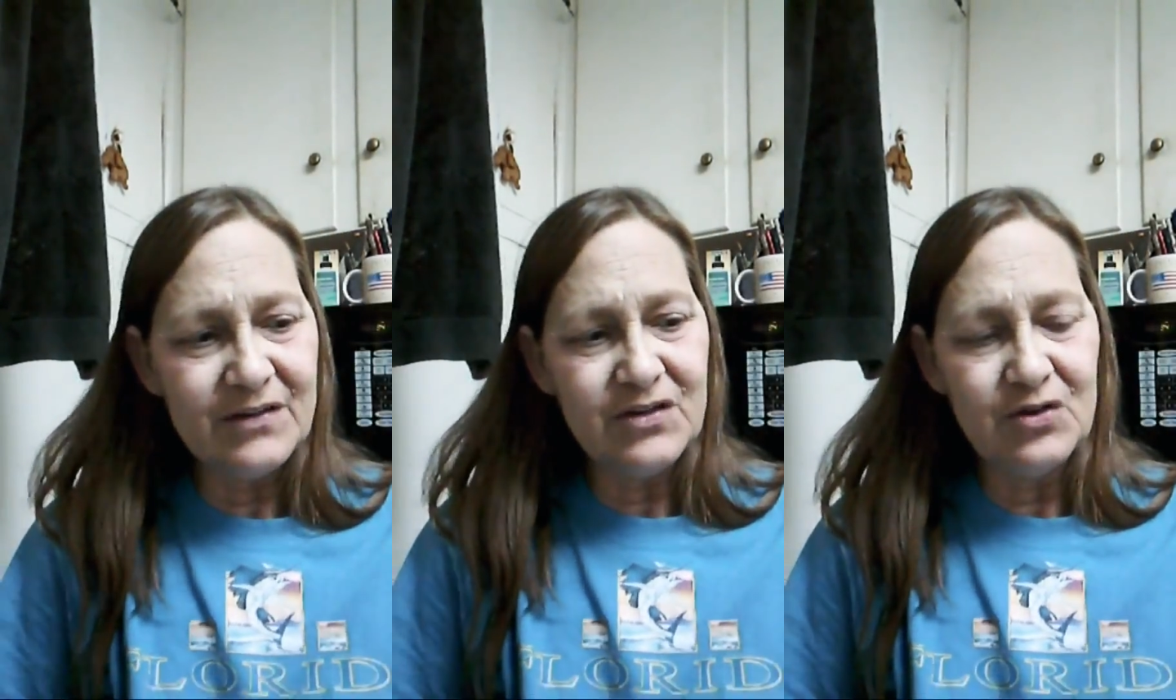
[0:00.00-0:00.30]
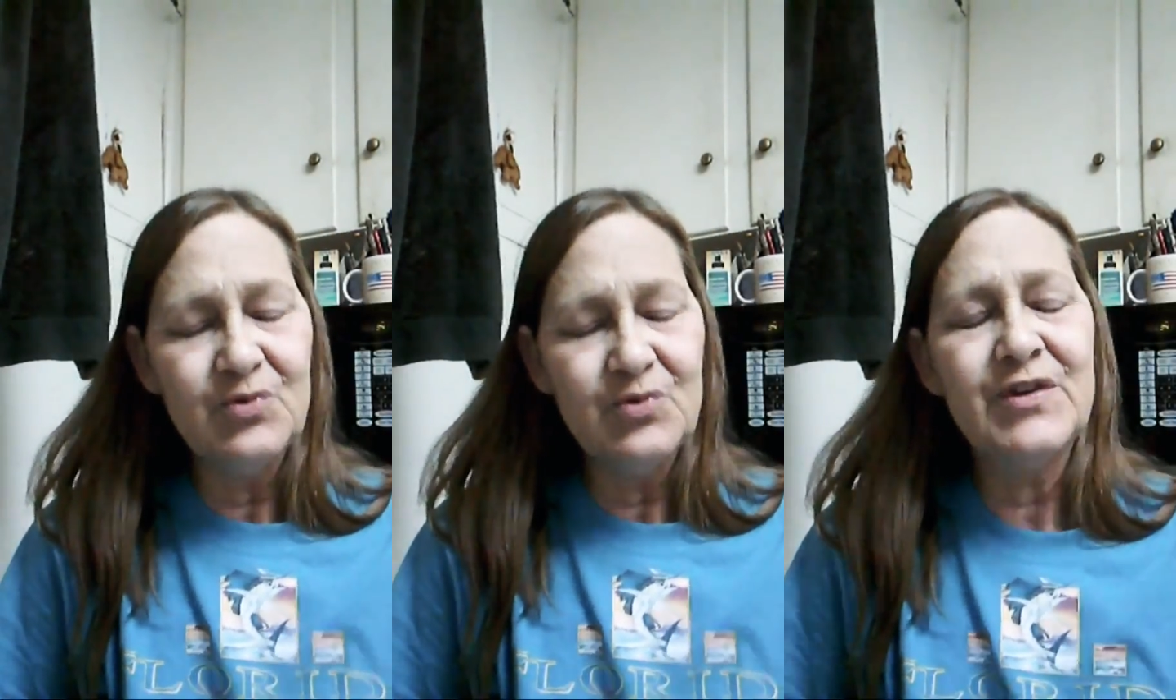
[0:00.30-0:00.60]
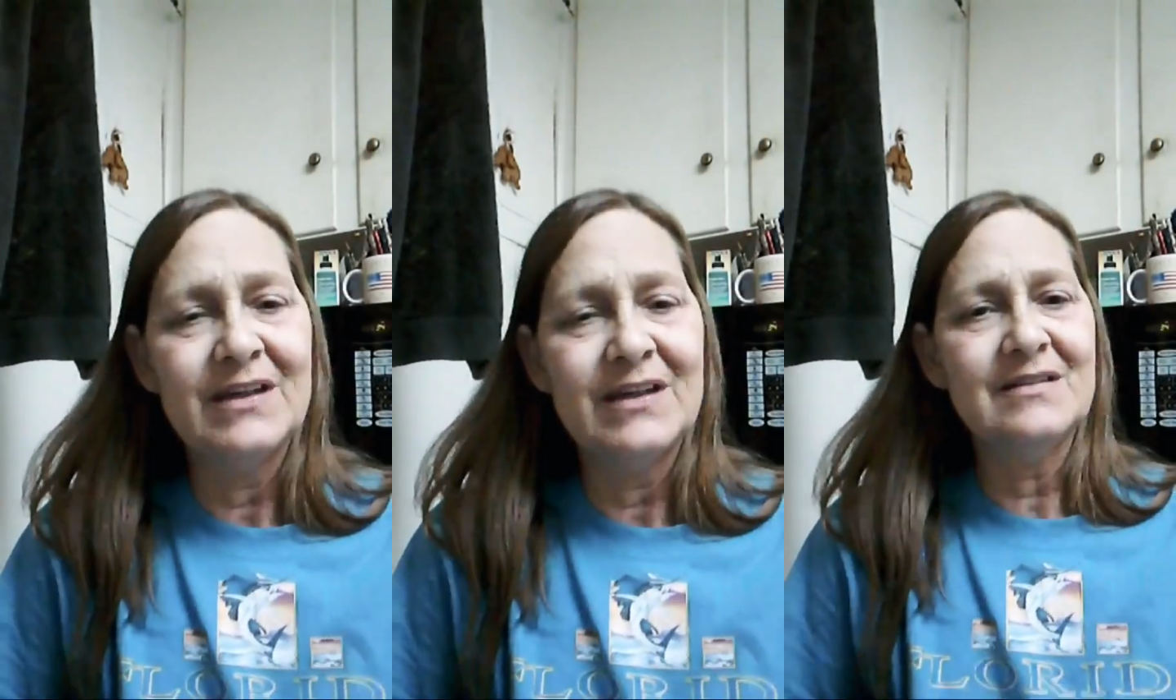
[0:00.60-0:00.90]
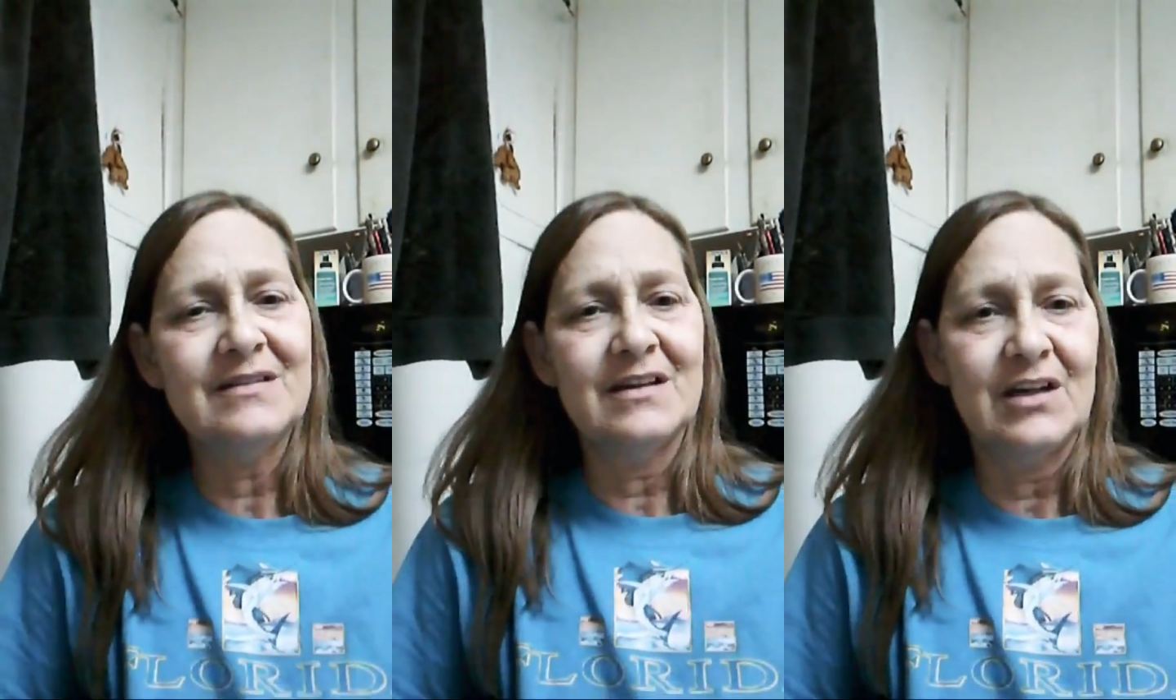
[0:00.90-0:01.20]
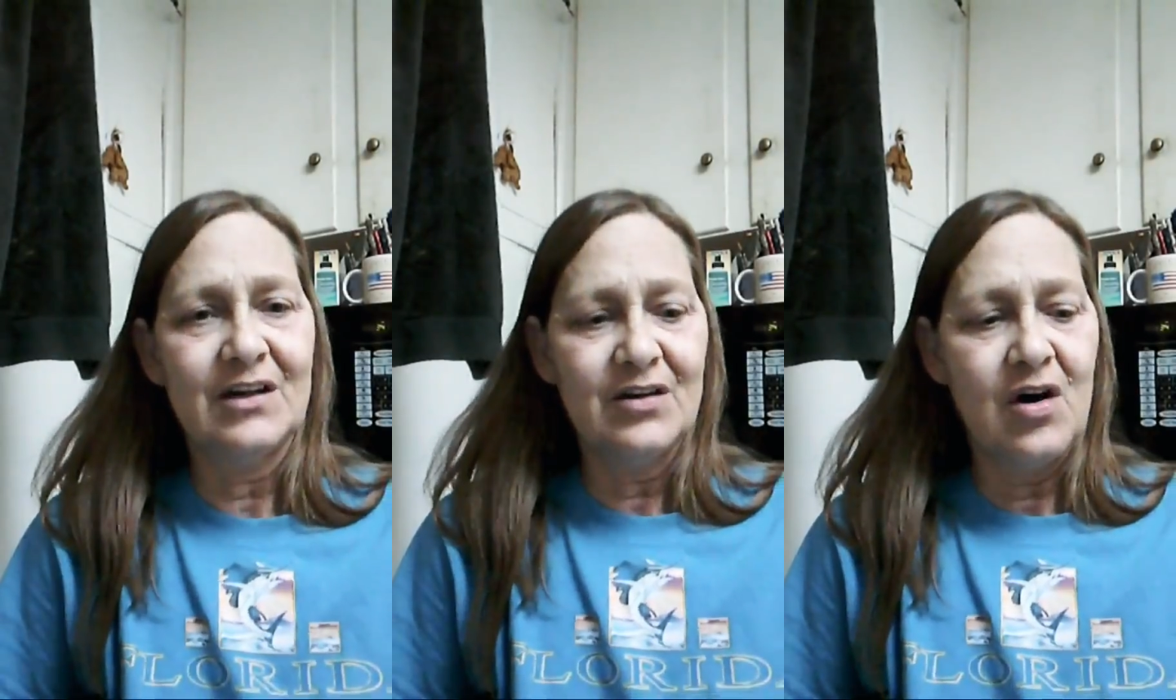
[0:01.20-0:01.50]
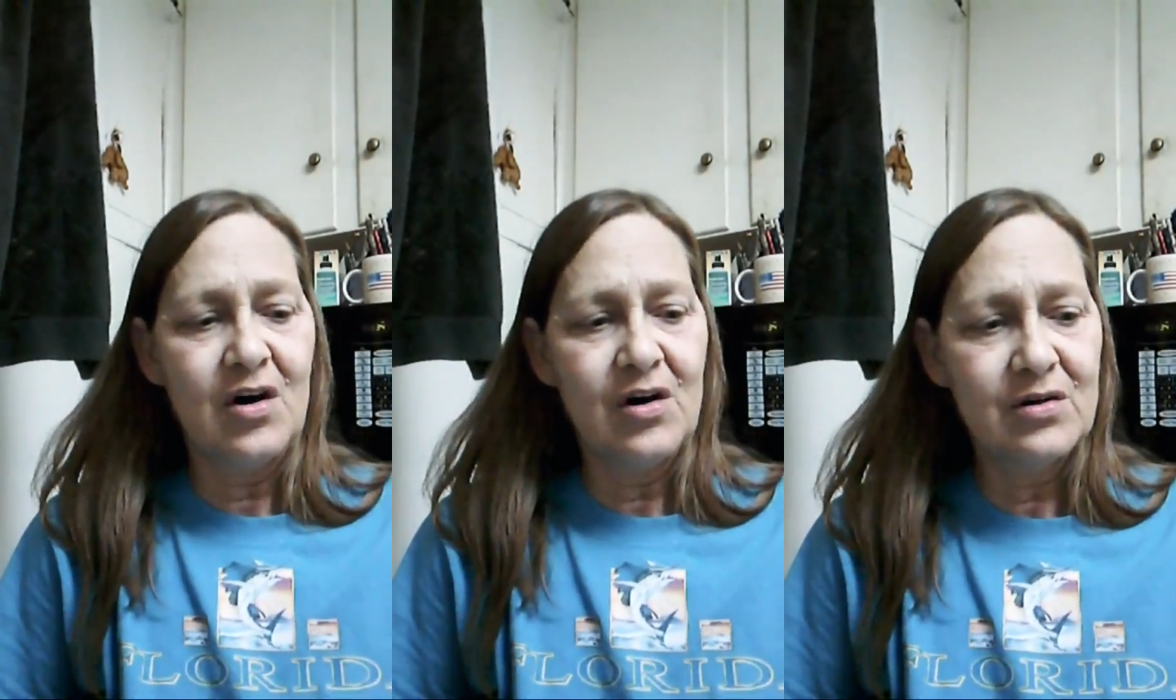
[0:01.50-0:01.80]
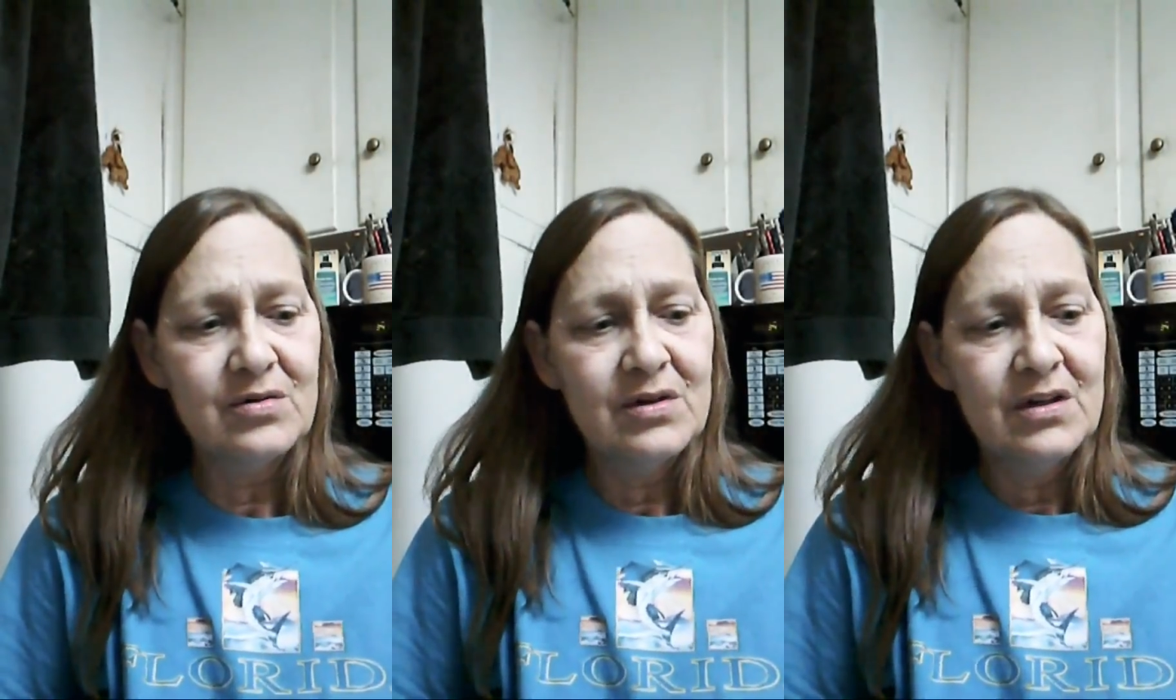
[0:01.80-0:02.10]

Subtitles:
do think that there are